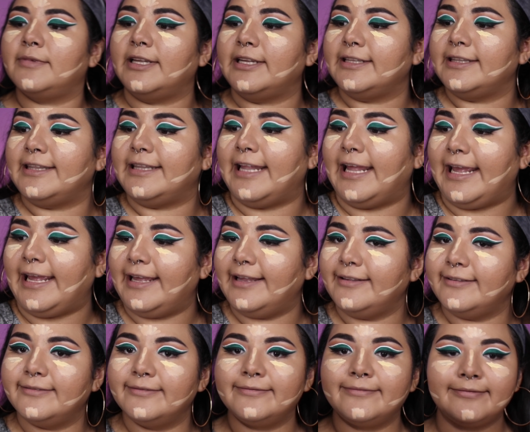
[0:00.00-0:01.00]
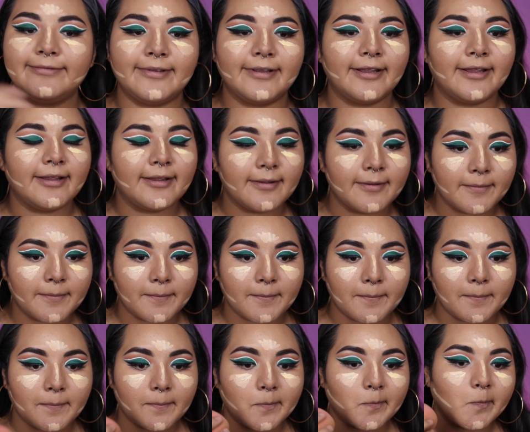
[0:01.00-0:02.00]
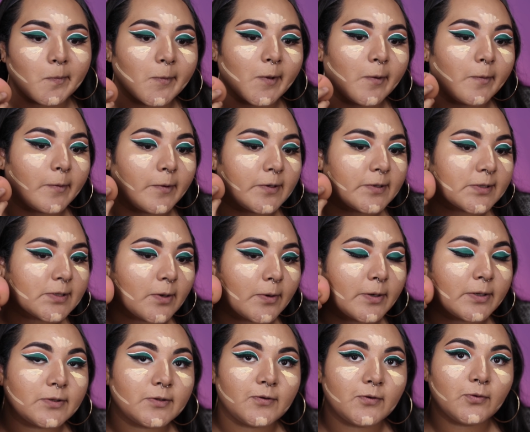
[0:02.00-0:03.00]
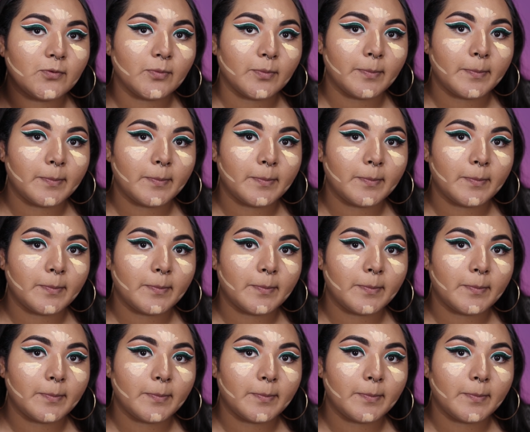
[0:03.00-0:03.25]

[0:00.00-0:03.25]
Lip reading: like that. And we're just going to